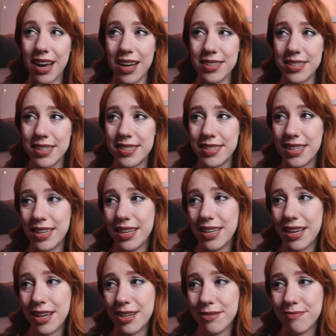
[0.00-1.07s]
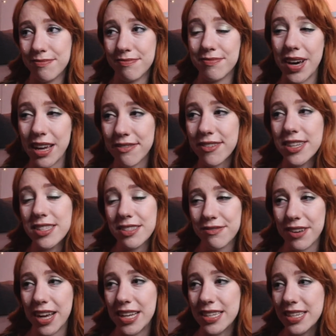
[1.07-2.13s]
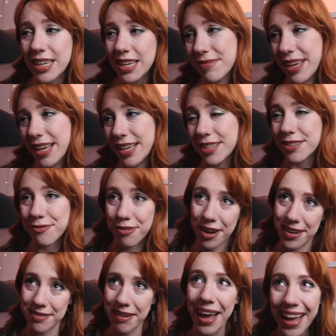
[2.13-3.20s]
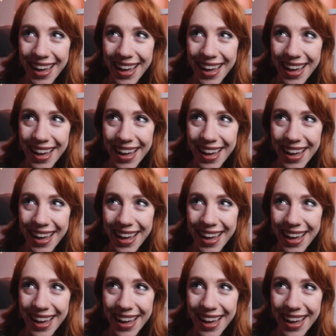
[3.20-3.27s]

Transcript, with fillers: got to see um, my friend's friend, his friend,